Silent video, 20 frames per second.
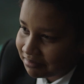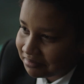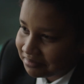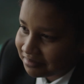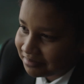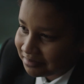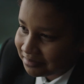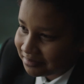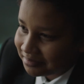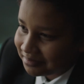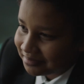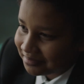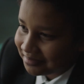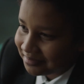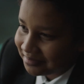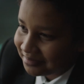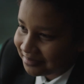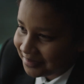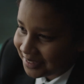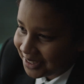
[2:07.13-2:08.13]
it's really
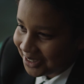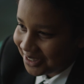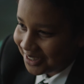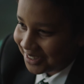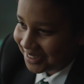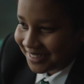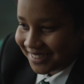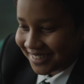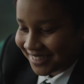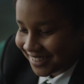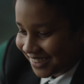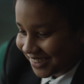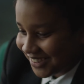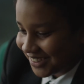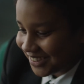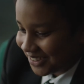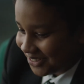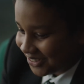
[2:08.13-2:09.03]
important that he has access